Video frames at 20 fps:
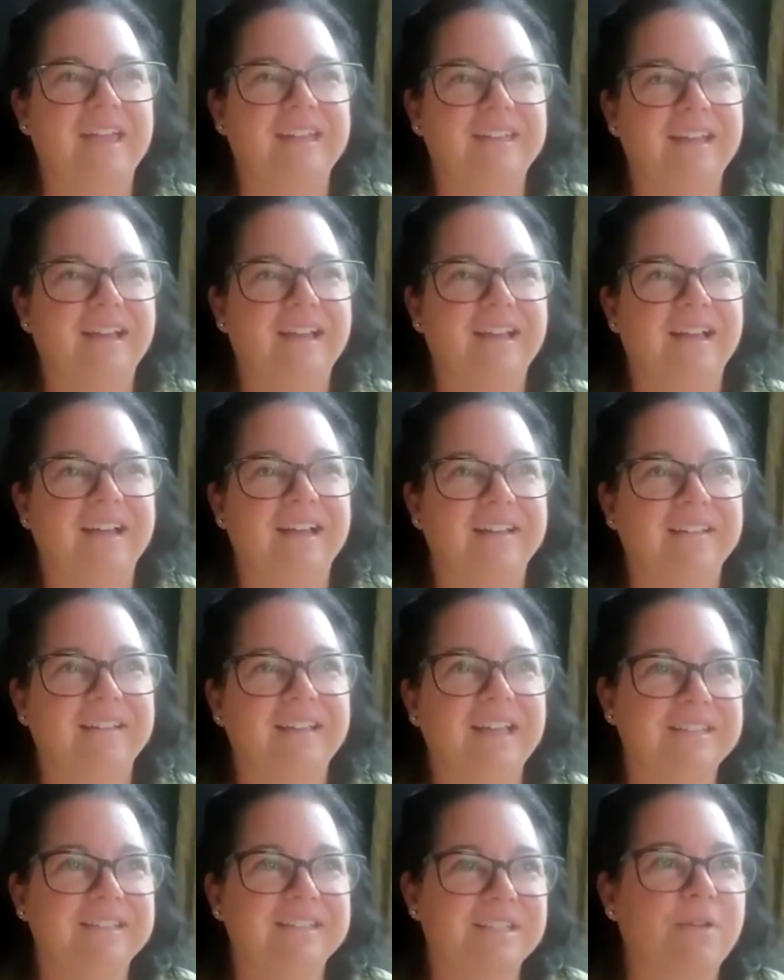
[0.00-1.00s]
And
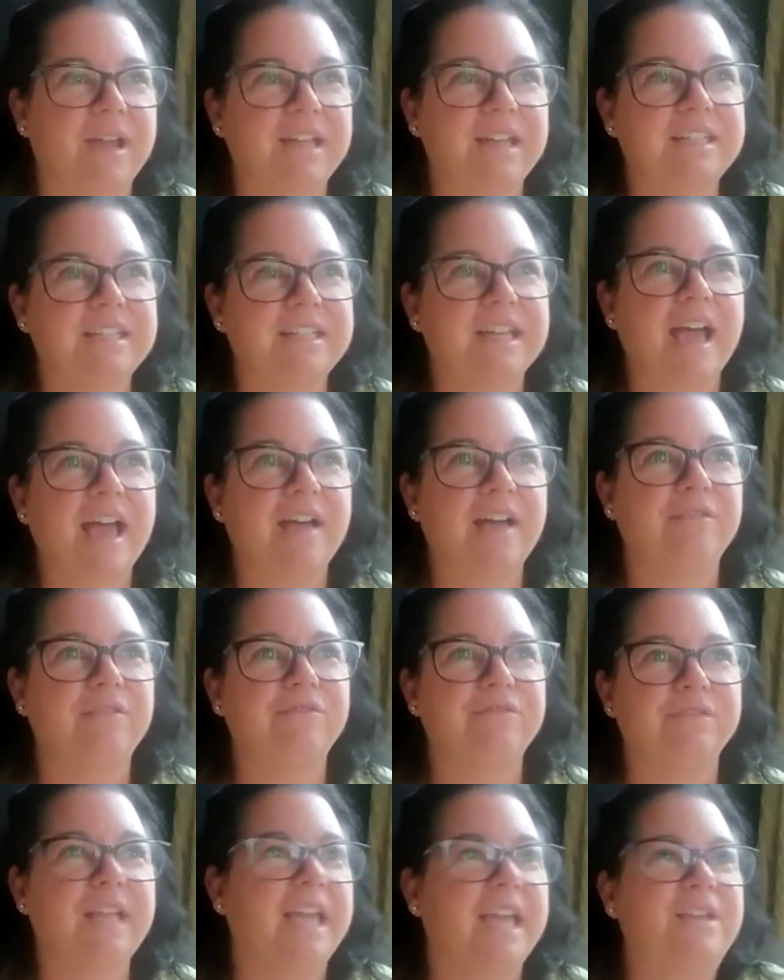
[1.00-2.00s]
it's great to
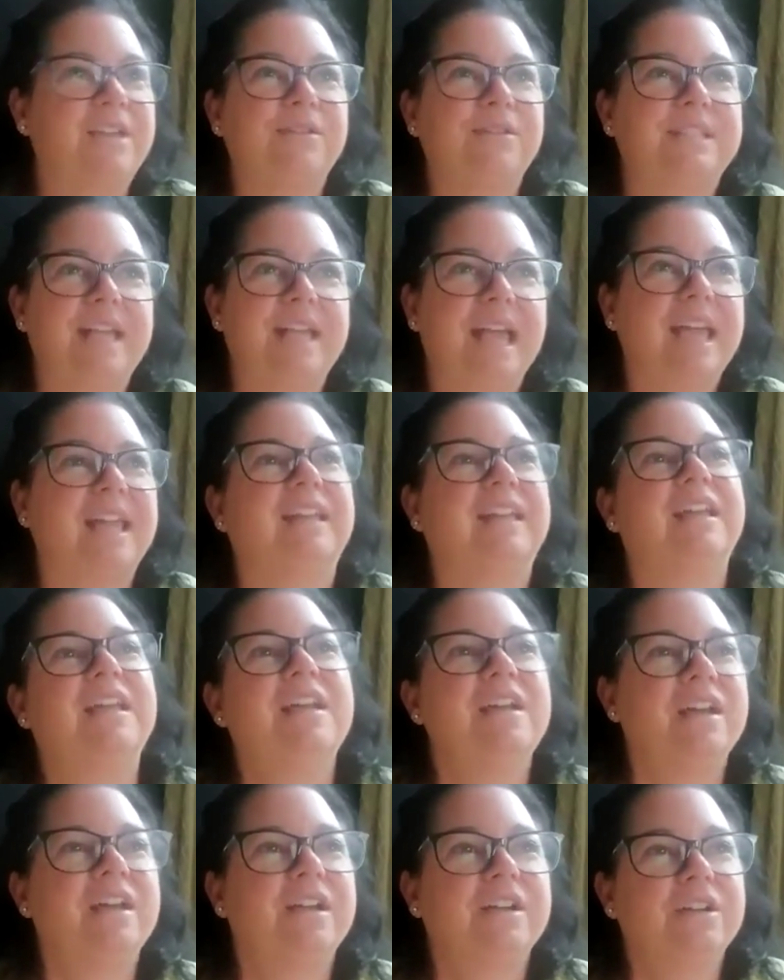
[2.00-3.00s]
have, like you
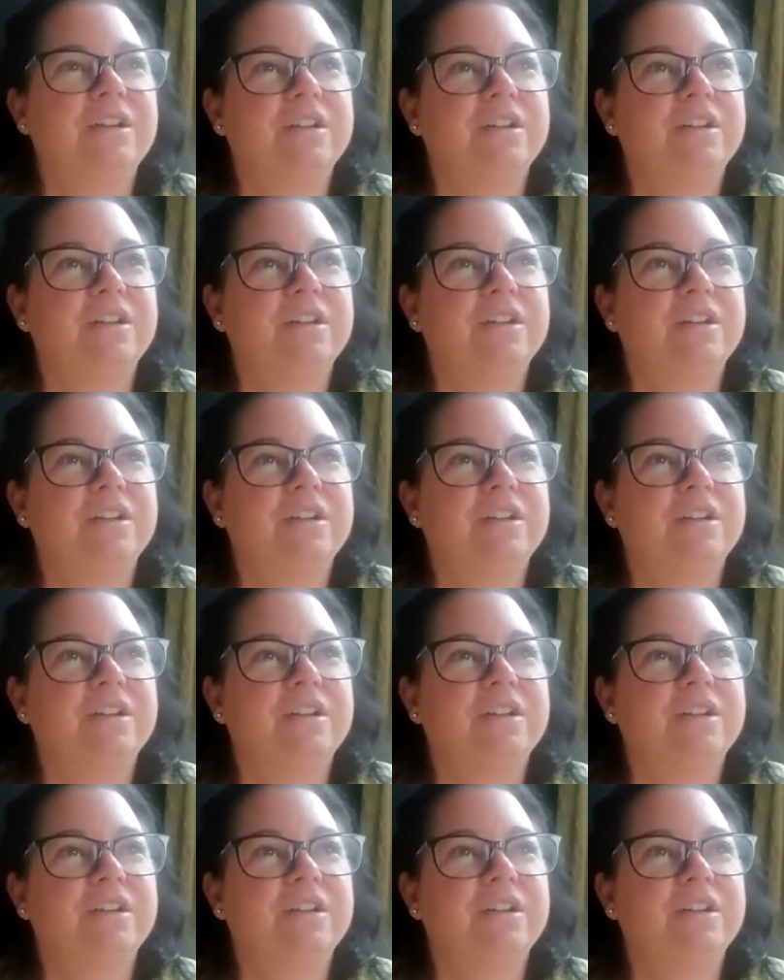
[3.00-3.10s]
said,